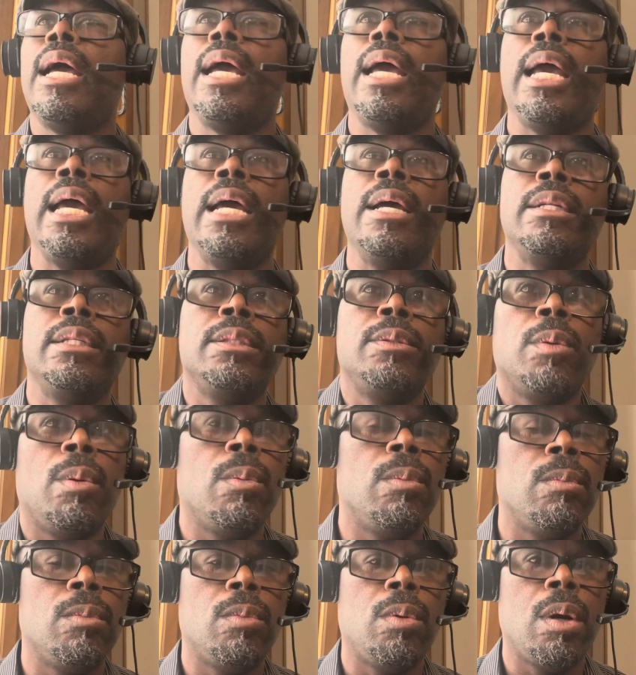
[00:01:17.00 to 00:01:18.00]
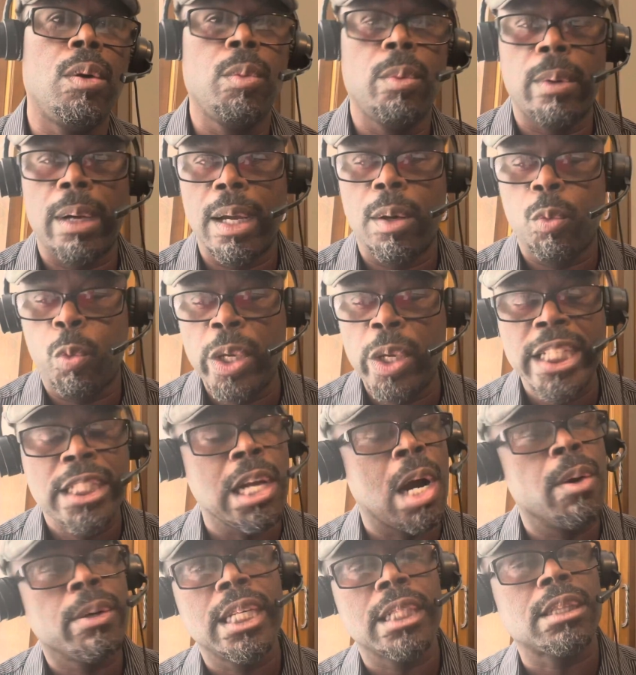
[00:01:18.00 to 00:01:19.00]
and we
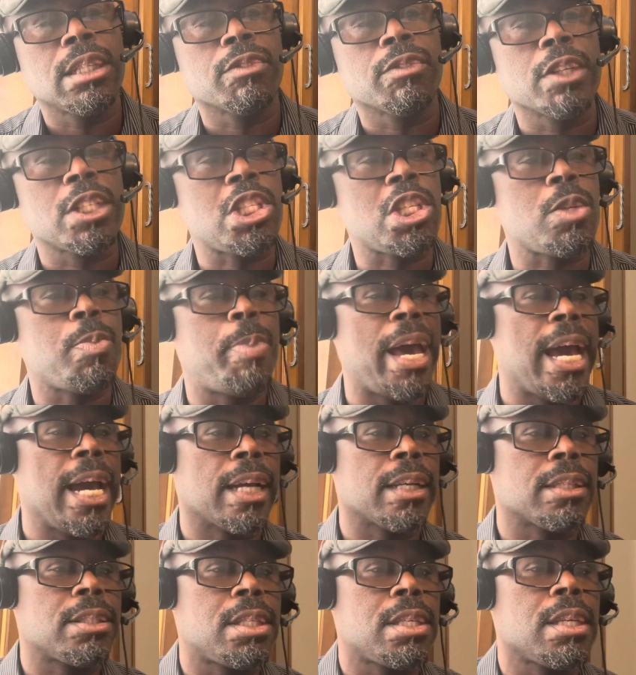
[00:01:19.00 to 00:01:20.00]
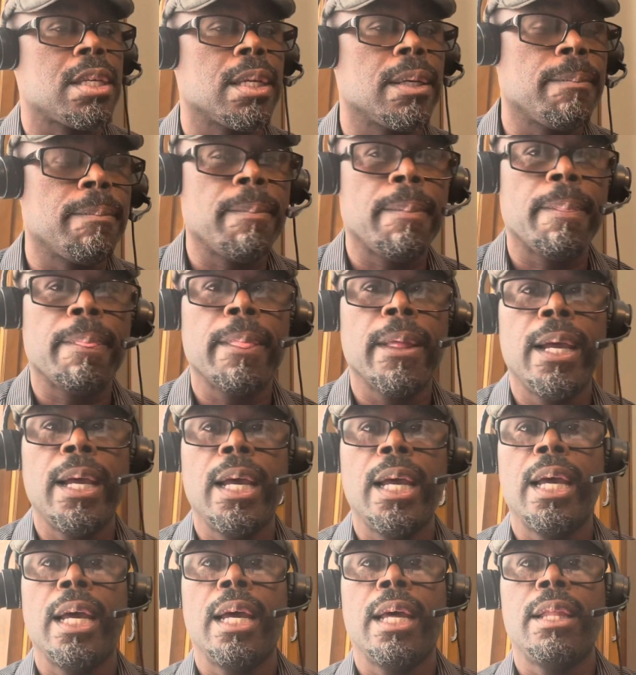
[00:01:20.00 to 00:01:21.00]
don't get the respect
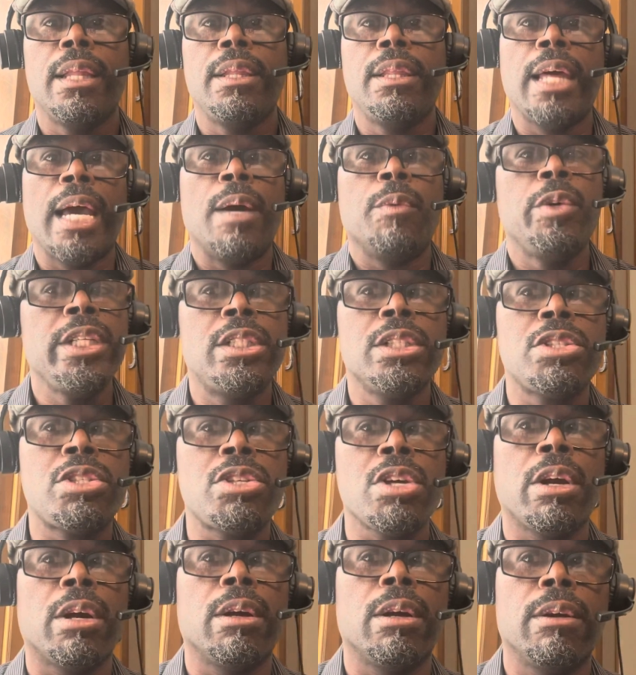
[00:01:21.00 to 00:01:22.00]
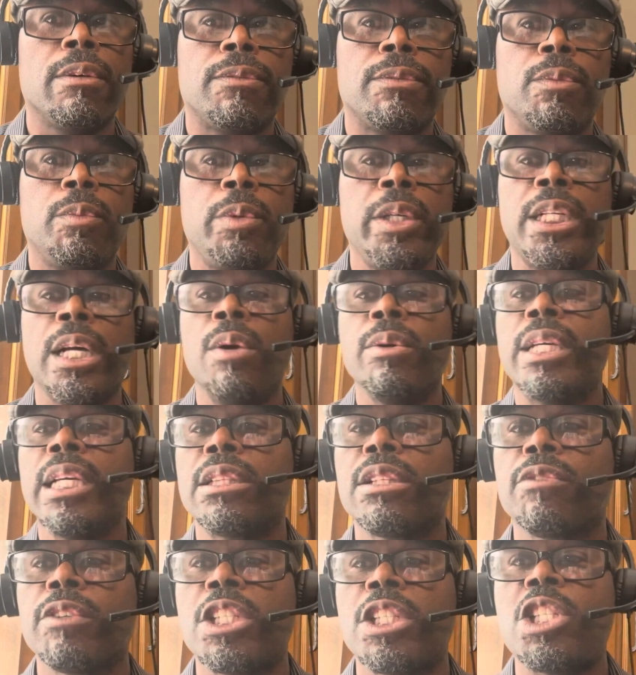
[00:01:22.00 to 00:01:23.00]
that we deserve. We don't get
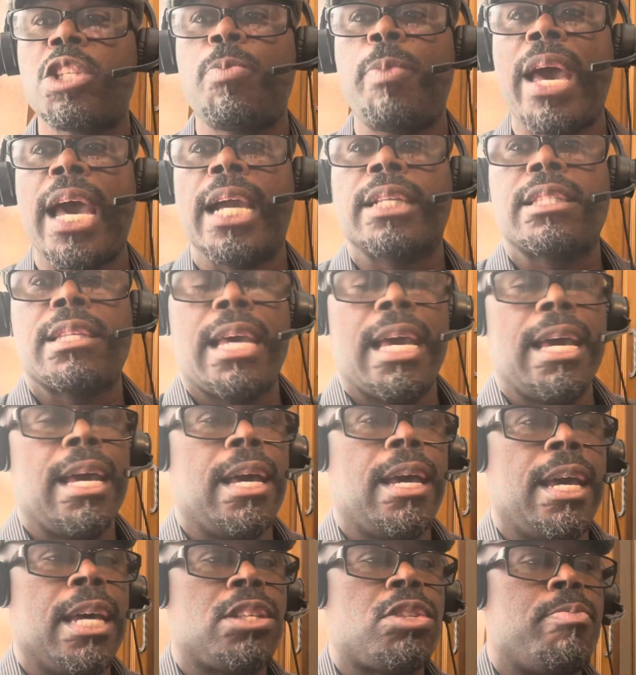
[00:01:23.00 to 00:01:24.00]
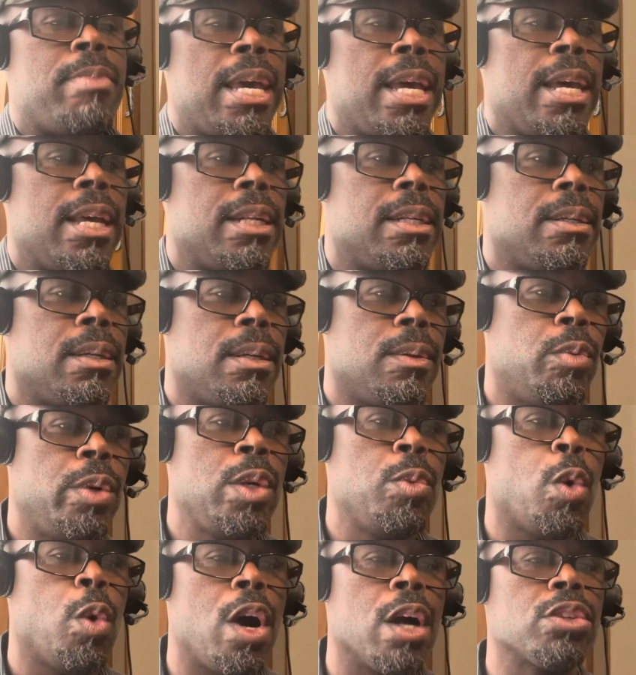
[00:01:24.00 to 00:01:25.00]
the respect as men. We
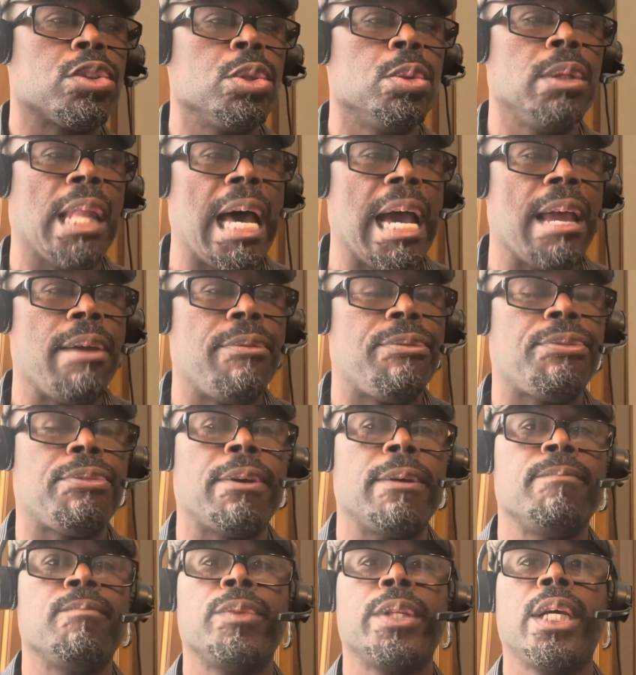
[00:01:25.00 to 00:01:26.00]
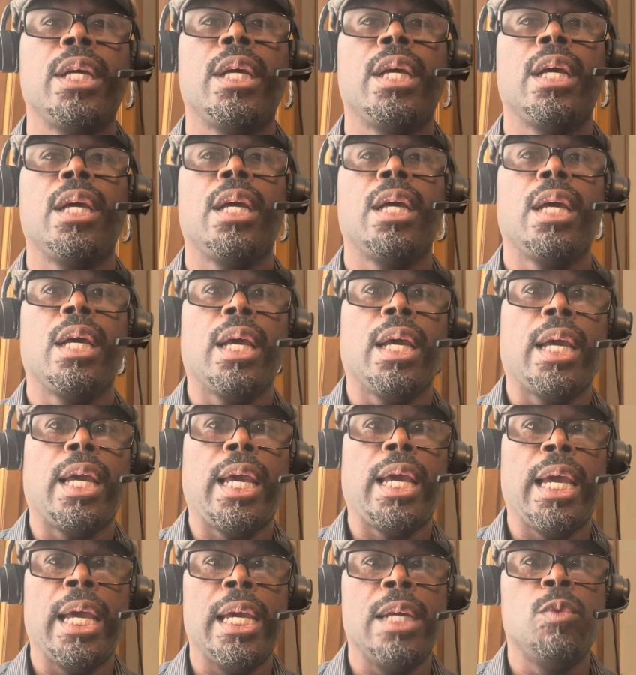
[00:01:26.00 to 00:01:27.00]
walk through life
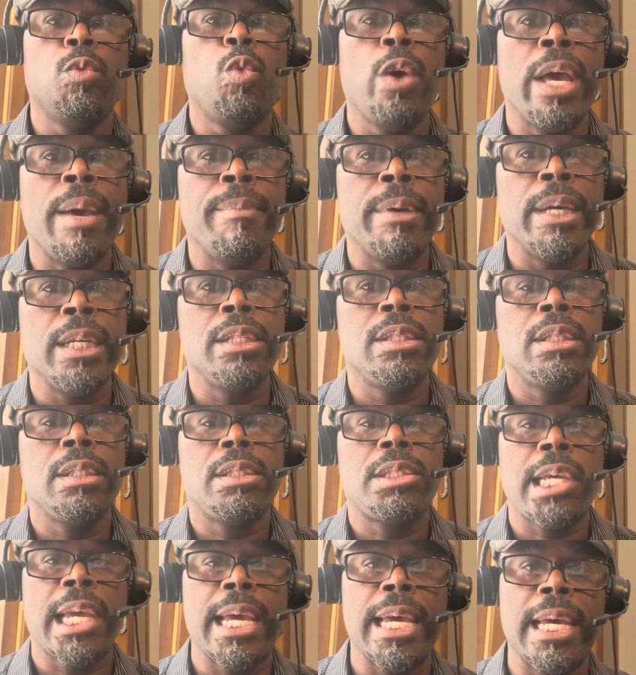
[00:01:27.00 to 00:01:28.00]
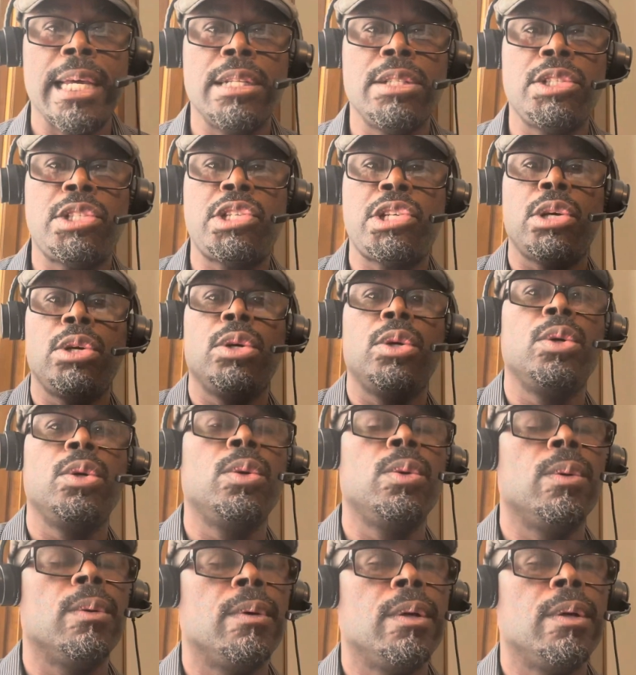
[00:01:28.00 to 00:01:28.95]
and women tend to